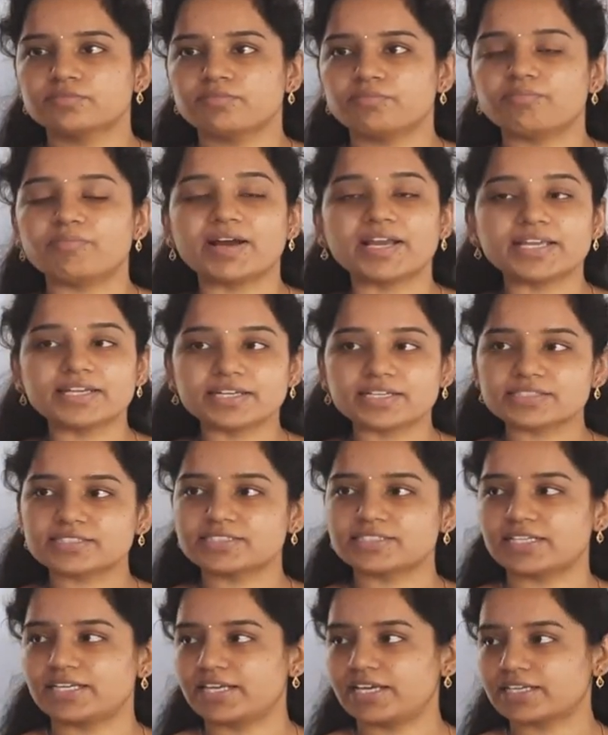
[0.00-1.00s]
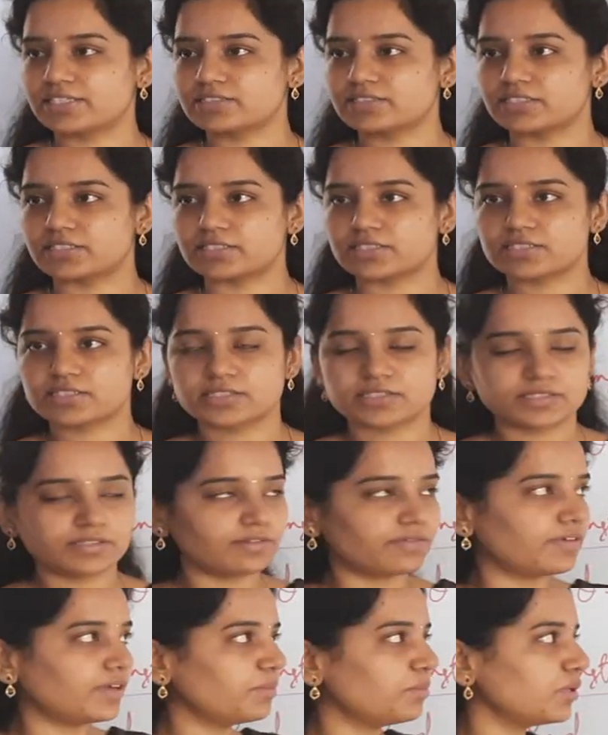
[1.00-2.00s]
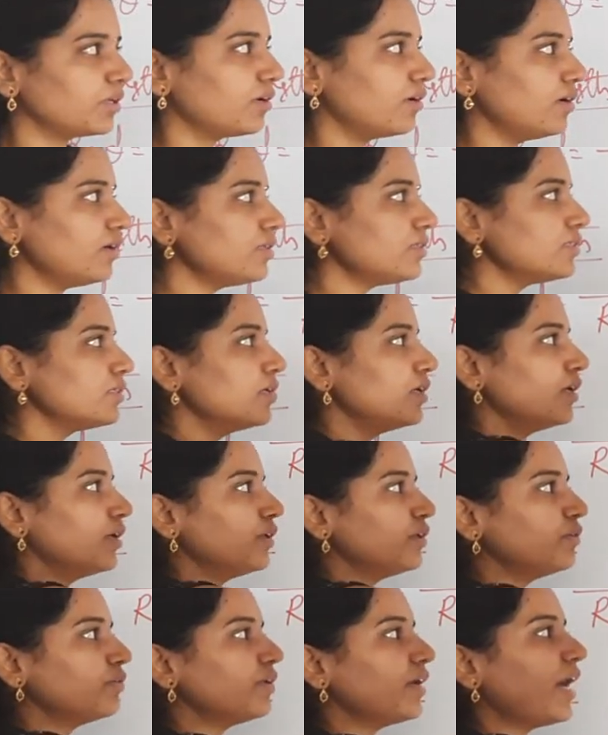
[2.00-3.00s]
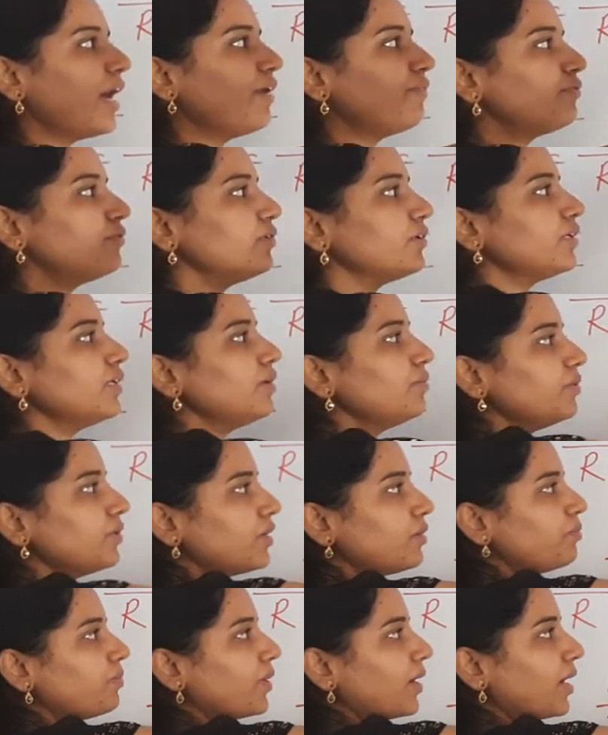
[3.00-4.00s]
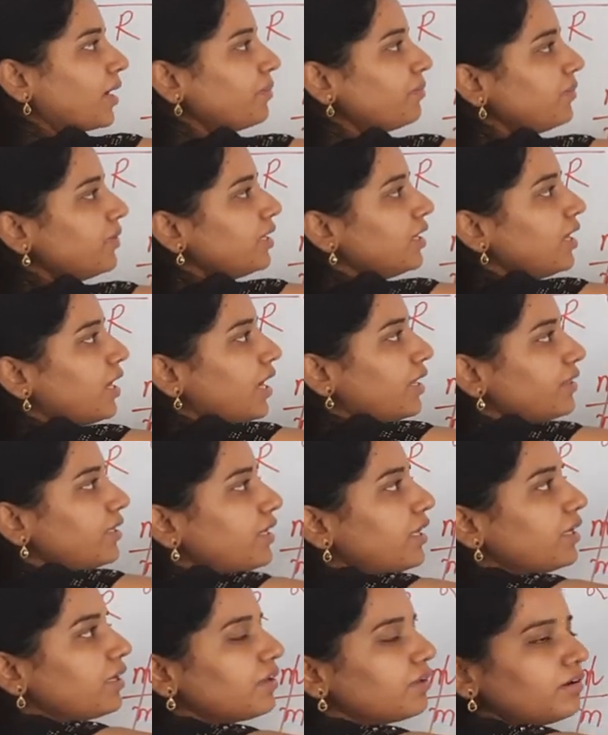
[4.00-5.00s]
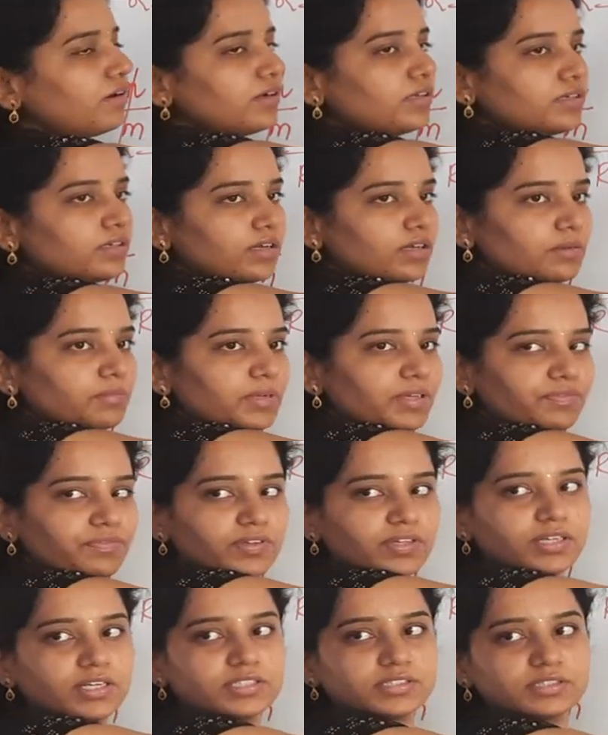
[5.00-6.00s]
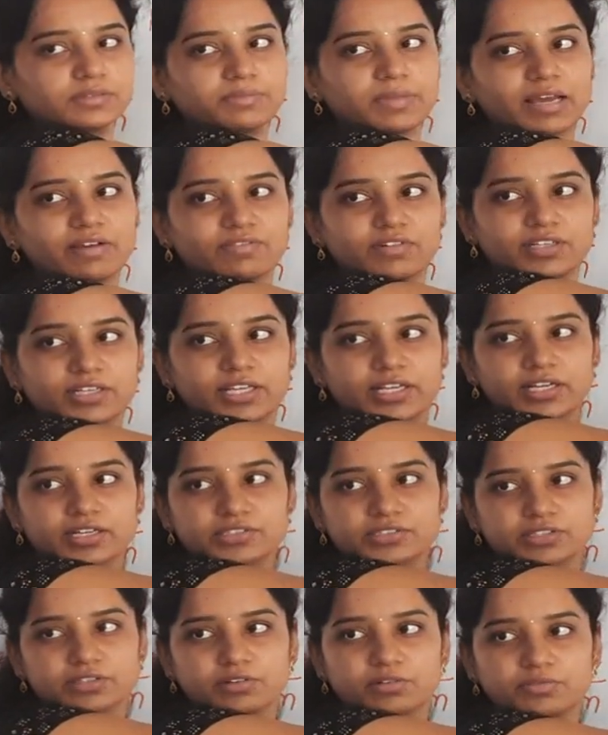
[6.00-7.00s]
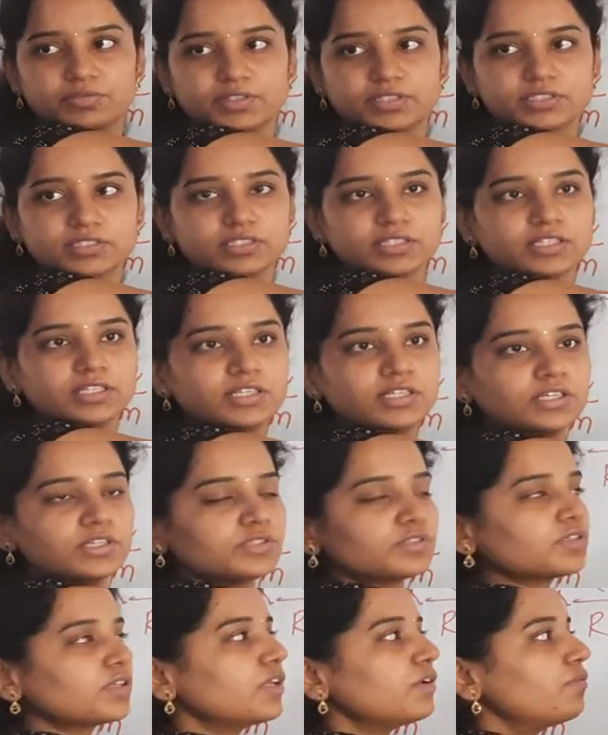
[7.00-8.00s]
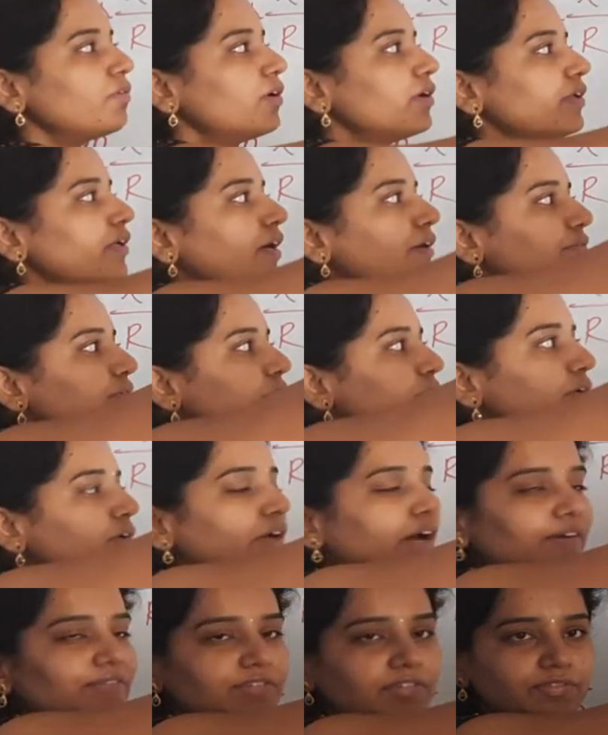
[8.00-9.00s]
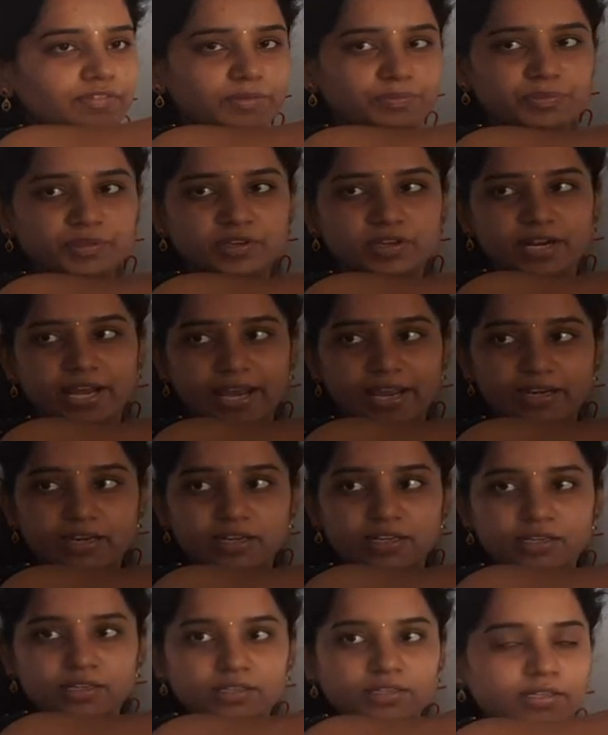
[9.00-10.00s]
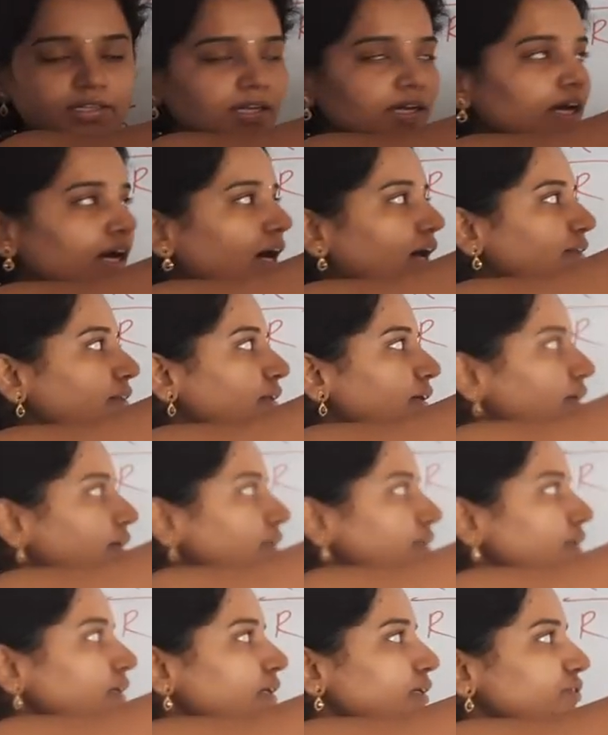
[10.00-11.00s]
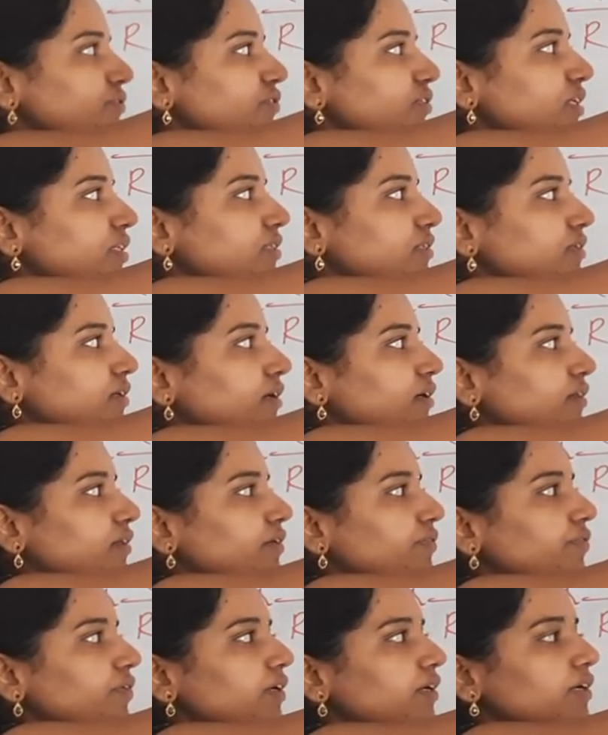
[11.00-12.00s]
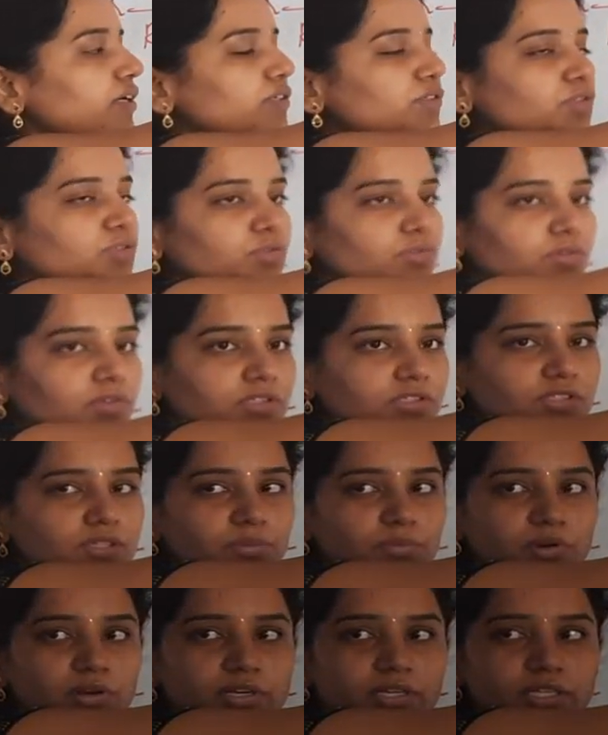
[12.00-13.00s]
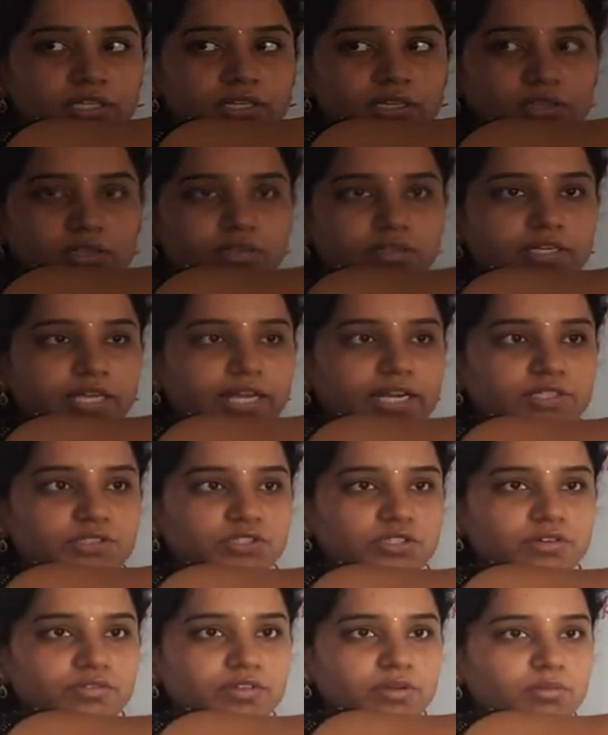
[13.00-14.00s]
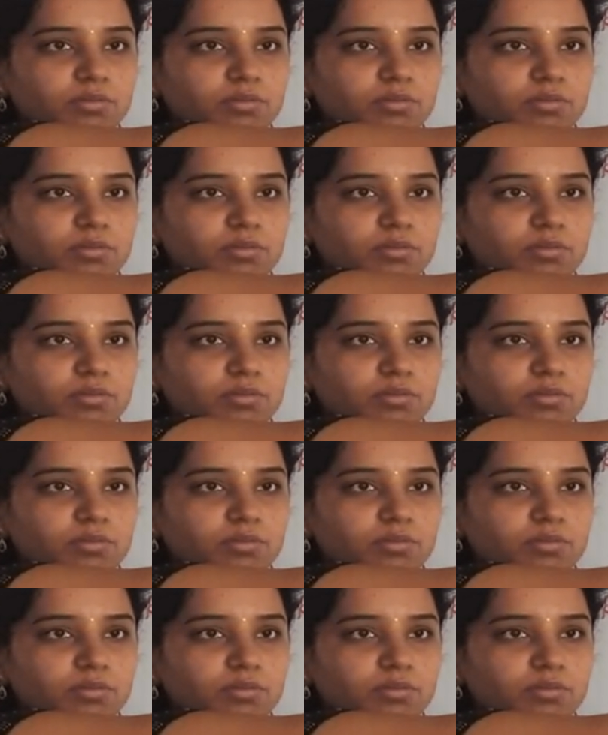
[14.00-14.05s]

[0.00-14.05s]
Minus Z axis. Why? Because you have to keep your palm, and then I cannot curl my fingers in backward direction obviously. So that what you have to do? You have to flip your hand and then just curl the fingers towards the body, direction of the